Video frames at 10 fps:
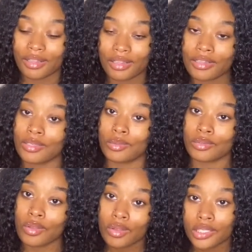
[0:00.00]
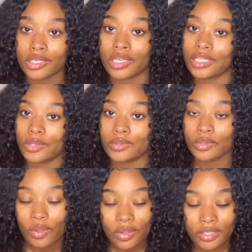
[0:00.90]
a little longer, a little
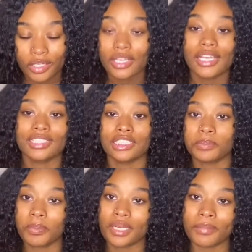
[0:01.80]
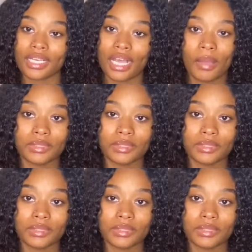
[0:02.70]
longer, just put them in the comments